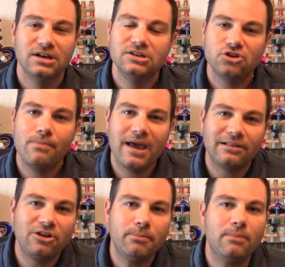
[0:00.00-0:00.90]
So make a
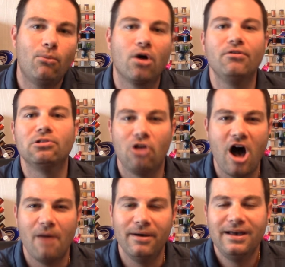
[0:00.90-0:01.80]
little bit more of a
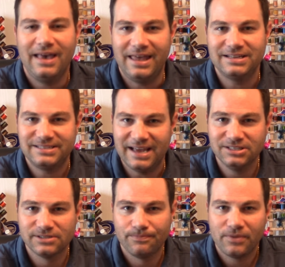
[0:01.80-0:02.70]
lob in a sense.